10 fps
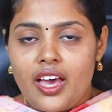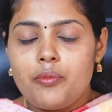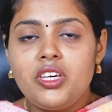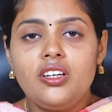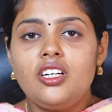
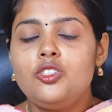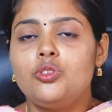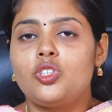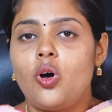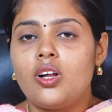I'm here
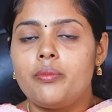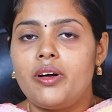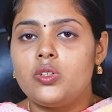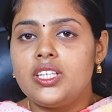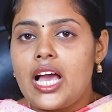to talk
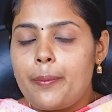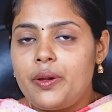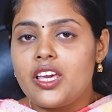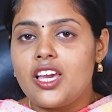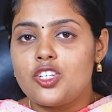about the
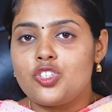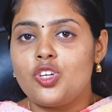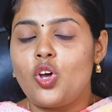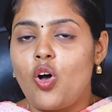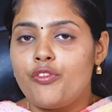
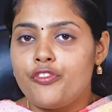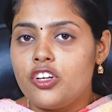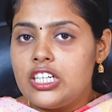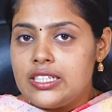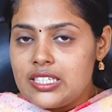application of
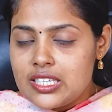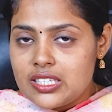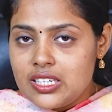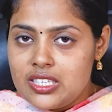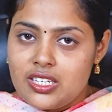word
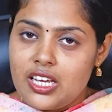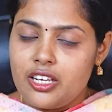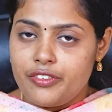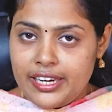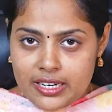discussed
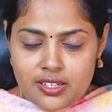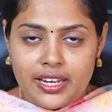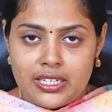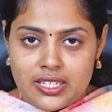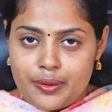in our letter
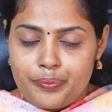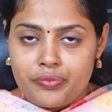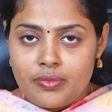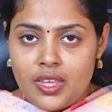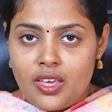writing.
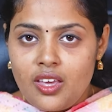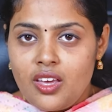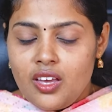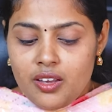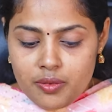
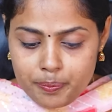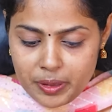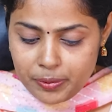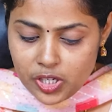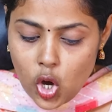
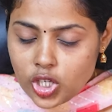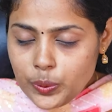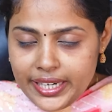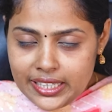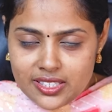People not
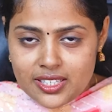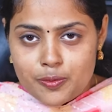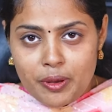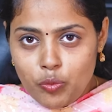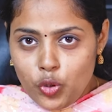only
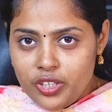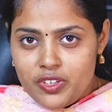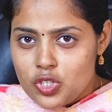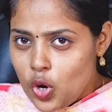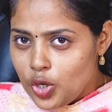discuss, my motive
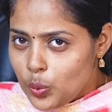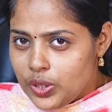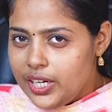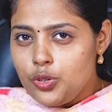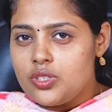is not
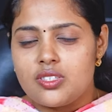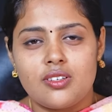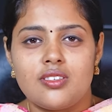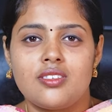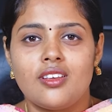only to
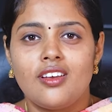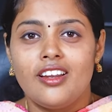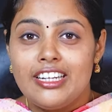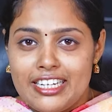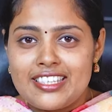discuss
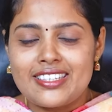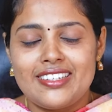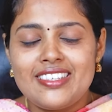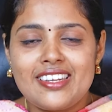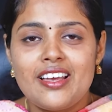
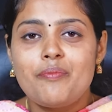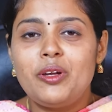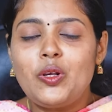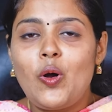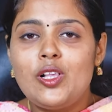discussed,
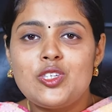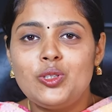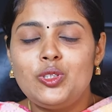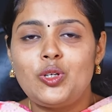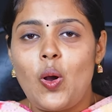but
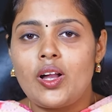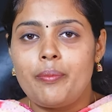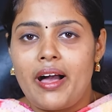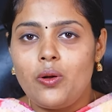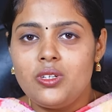also to talk
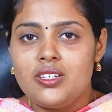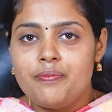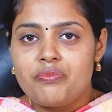about